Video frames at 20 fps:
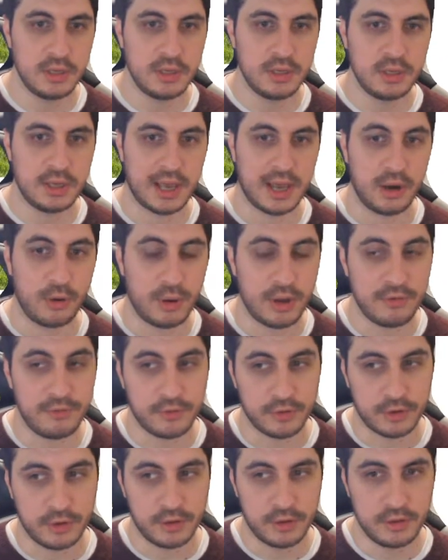
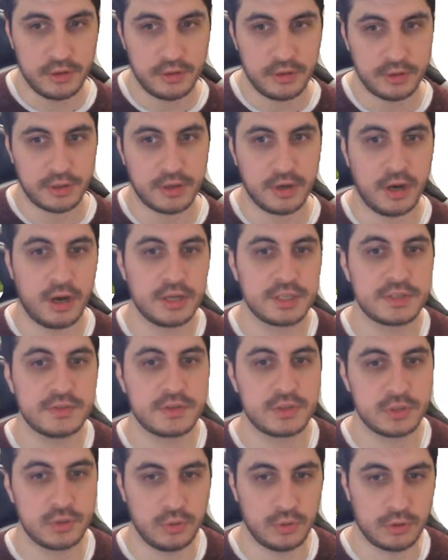However, the cost of
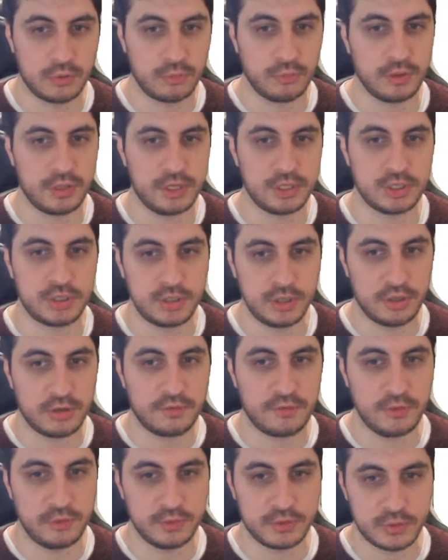solar in relation to other
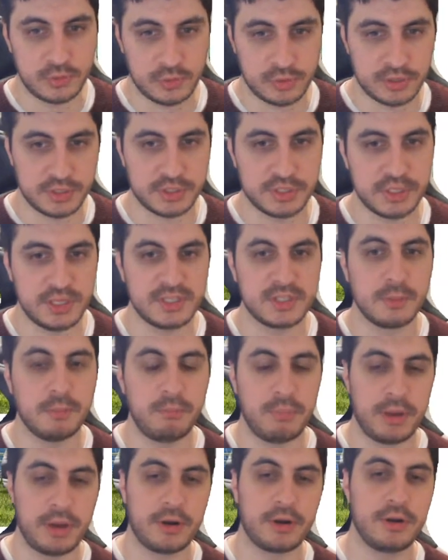fuel sources is a
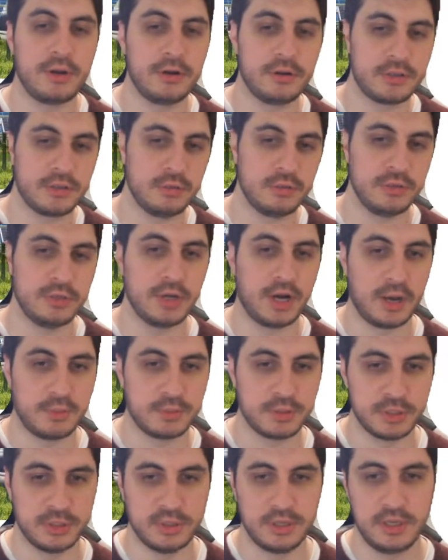barrier to
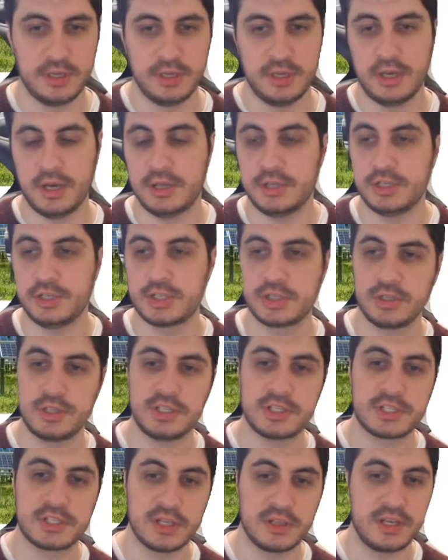adoption. Additionally,
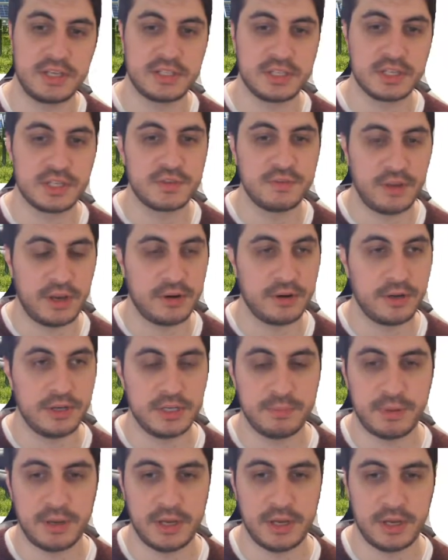sunlight does vary
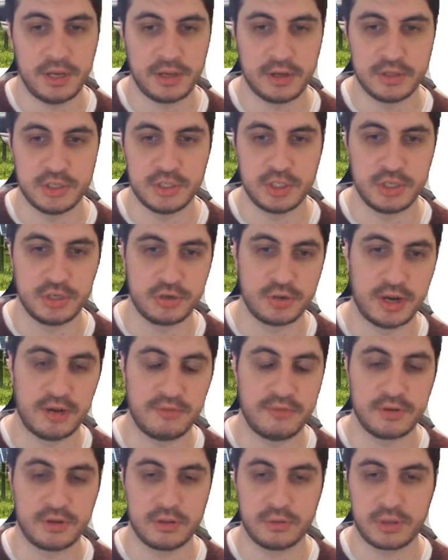depending on
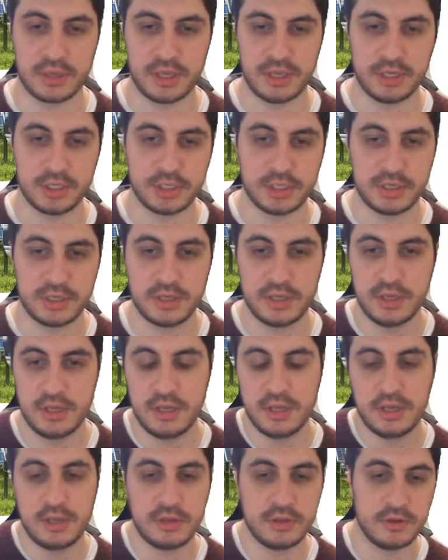geographic location,
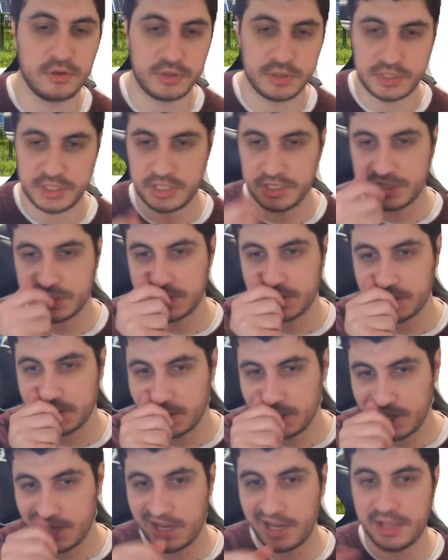their season,
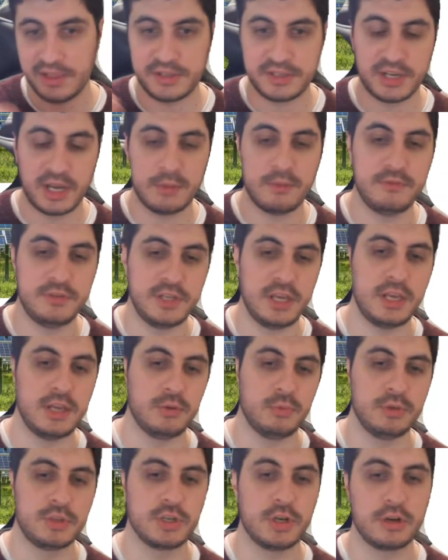and the time of day,
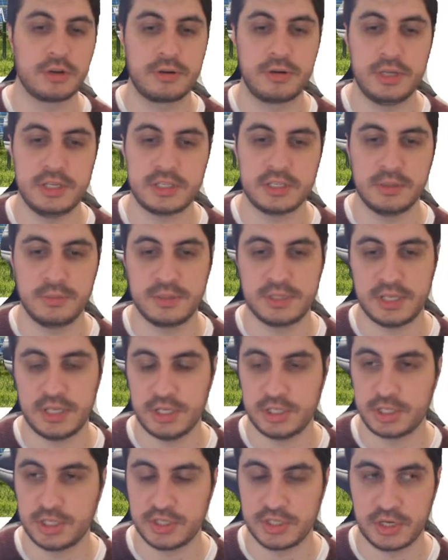which all creates
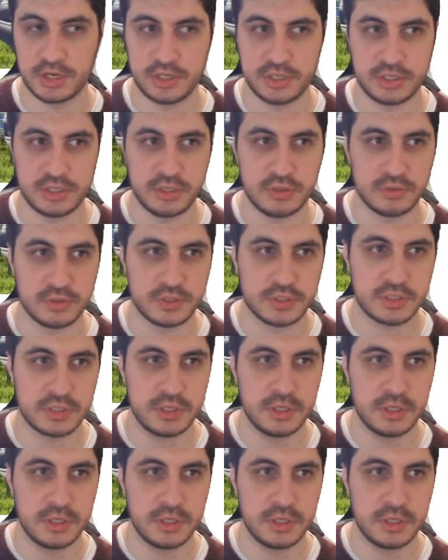limitations on its use.